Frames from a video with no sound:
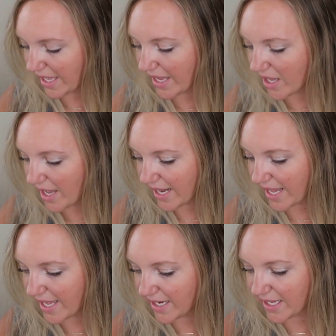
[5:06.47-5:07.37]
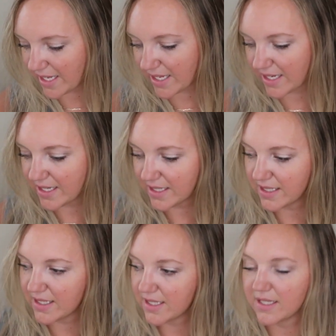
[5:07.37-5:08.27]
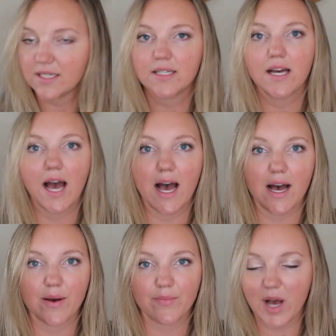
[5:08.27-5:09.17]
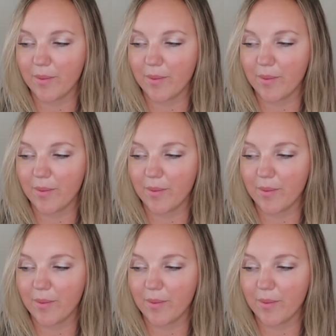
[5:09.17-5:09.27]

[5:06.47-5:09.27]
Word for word: I got Annie um,